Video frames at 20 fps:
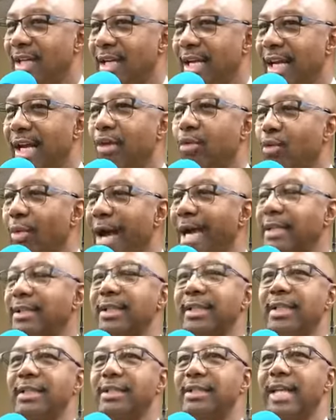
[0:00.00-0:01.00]
And right
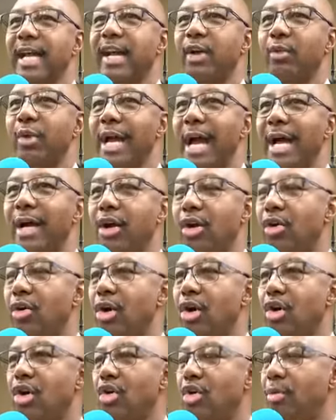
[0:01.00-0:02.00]
to this day, when I go
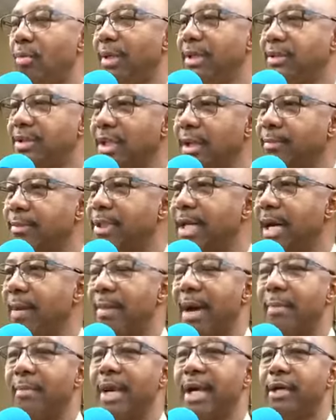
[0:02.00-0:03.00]
home and sometime
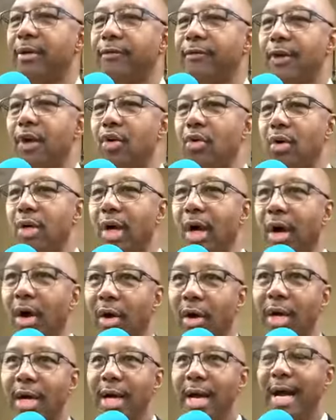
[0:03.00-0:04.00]
I make a phone
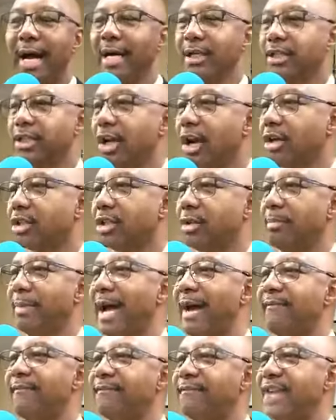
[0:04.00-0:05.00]
call, I talk to
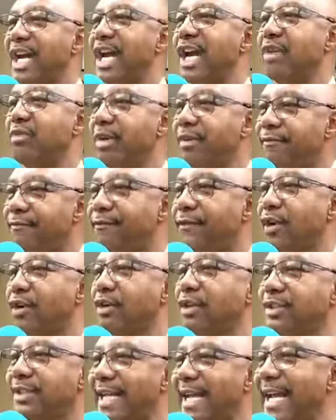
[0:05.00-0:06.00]
my very
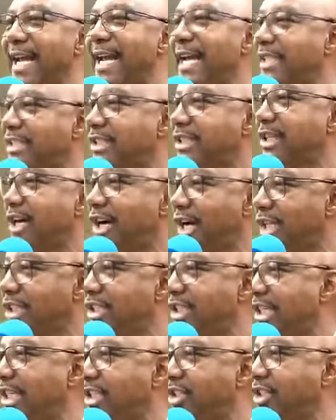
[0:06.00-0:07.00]
first Head
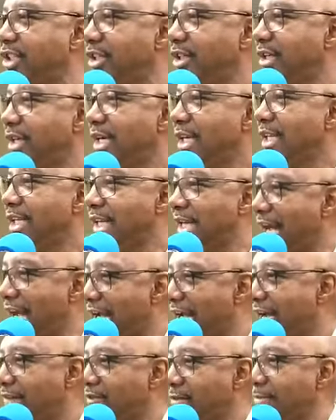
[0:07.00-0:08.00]
Start teacher that
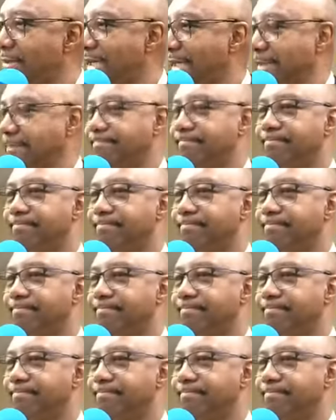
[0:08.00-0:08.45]
I ever met.